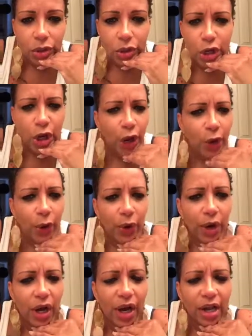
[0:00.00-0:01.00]
No,
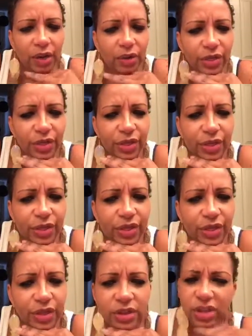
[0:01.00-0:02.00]
I don't,
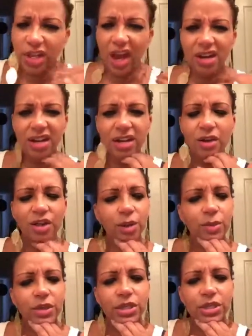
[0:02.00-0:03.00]
I didn't know that
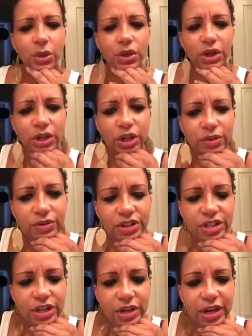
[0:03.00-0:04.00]
it was sold on
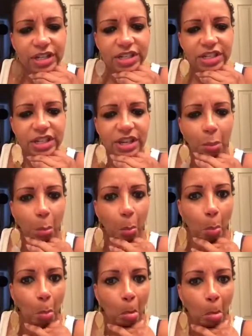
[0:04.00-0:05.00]
QVC or HSN.
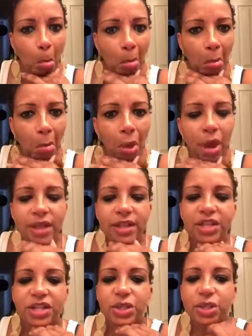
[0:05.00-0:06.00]

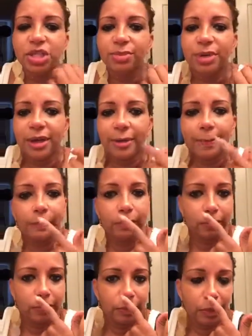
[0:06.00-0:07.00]
That's news to me.
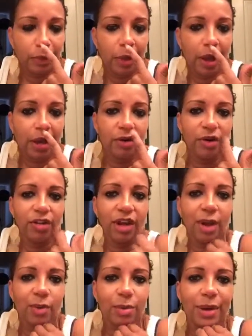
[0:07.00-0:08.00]
I don't know that
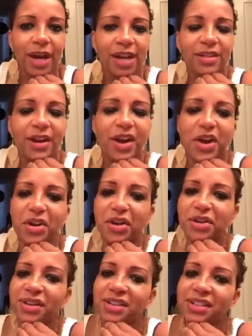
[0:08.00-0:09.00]
I would buy it there.